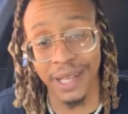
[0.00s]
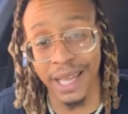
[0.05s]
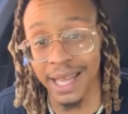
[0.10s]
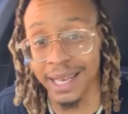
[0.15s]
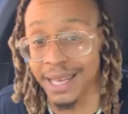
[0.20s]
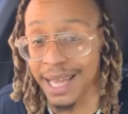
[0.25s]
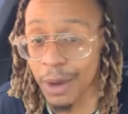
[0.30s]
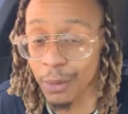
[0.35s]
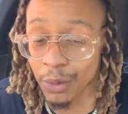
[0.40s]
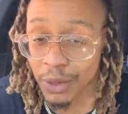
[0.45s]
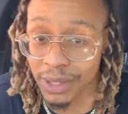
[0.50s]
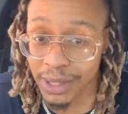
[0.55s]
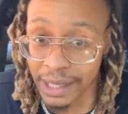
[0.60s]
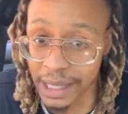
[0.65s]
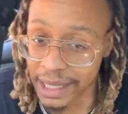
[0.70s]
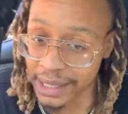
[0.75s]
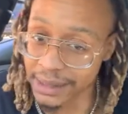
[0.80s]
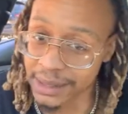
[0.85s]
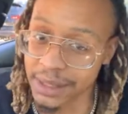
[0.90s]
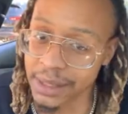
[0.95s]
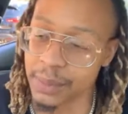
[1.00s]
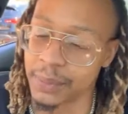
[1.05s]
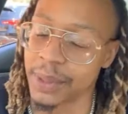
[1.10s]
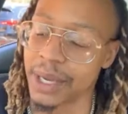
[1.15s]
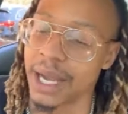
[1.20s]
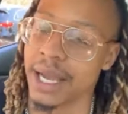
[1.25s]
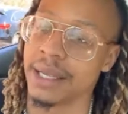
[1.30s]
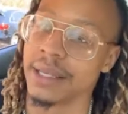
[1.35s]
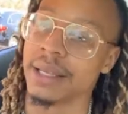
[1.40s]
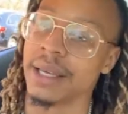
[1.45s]
and that were late to the
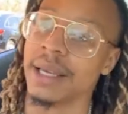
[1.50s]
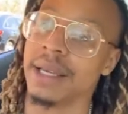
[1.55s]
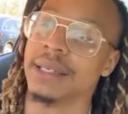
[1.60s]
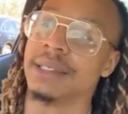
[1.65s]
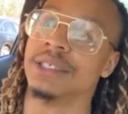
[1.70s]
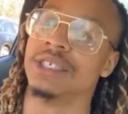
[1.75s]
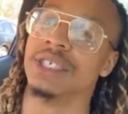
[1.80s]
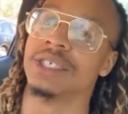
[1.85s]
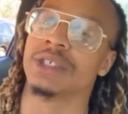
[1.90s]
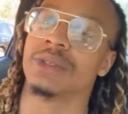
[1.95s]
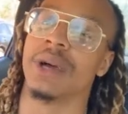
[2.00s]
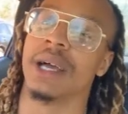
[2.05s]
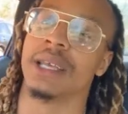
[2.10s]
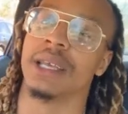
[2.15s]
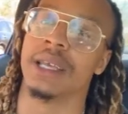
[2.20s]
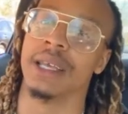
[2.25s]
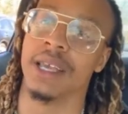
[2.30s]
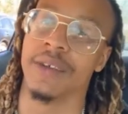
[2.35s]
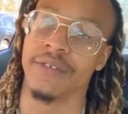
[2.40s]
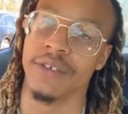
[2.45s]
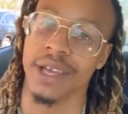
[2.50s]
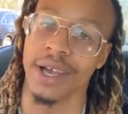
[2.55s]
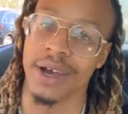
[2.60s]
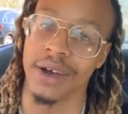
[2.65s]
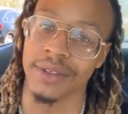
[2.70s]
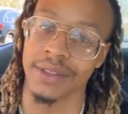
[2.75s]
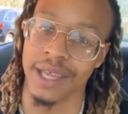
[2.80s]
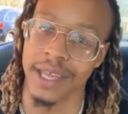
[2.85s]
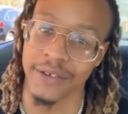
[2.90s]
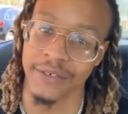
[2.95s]
podcast, just so I can give
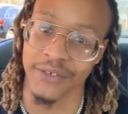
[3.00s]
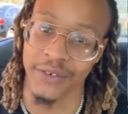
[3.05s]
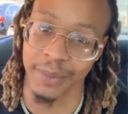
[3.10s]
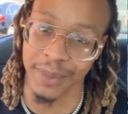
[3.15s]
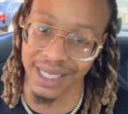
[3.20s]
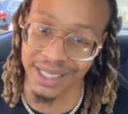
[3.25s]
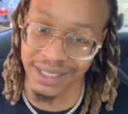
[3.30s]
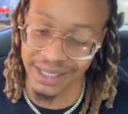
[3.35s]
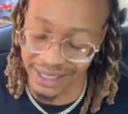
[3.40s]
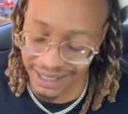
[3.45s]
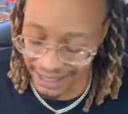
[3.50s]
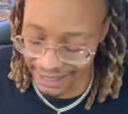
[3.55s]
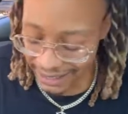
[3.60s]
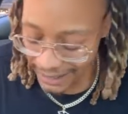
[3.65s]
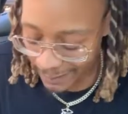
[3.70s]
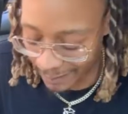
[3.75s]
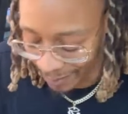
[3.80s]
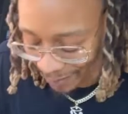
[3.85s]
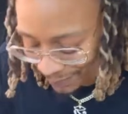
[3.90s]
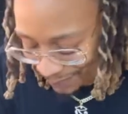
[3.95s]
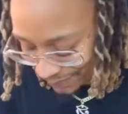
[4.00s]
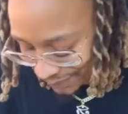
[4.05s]
y'all the information again.